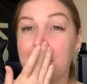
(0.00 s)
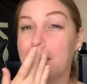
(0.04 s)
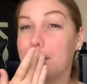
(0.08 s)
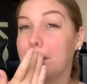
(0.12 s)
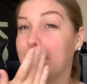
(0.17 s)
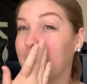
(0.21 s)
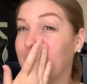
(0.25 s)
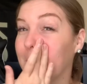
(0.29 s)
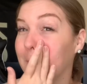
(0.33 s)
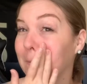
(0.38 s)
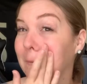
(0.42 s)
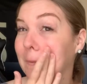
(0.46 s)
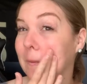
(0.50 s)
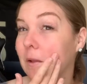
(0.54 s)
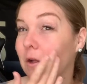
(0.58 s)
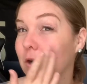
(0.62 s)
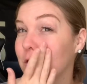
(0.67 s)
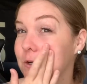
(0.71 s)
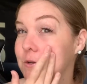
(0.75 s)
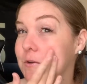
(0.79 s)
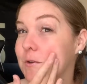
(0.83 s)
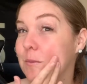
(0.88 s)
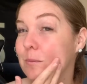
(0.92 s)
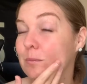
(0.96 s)
my
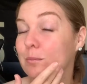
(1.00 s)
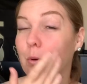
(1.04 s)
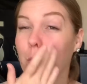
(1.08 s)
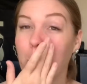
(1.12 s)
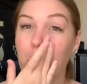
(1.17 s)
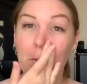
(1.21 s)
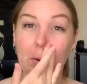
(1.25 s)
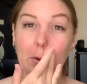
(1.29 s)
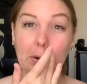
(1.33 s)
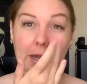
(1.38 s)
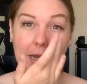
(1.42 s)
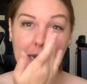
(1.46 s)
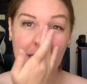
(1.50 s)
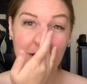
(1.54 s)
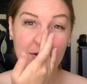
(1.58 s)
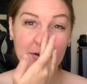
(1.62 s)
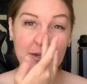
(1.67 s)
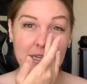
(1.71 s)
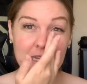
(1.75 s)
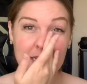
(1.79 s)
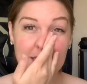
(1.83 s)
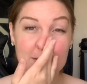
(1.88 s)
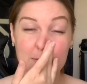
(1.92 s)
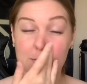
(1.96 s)
larger pored
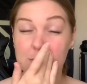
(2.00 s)
areas,